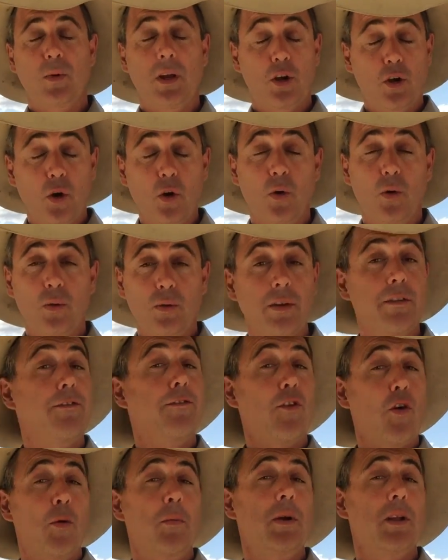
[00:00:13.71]
we call the
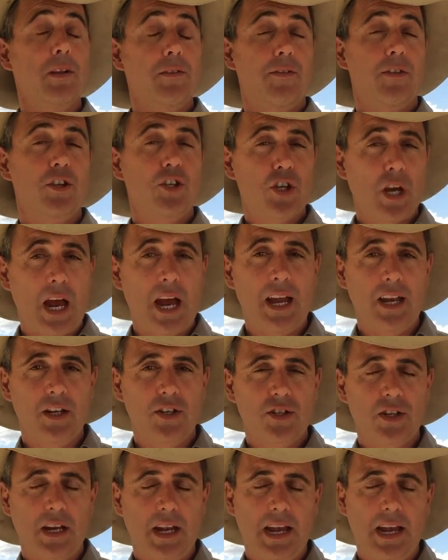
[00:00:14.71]
formula for change.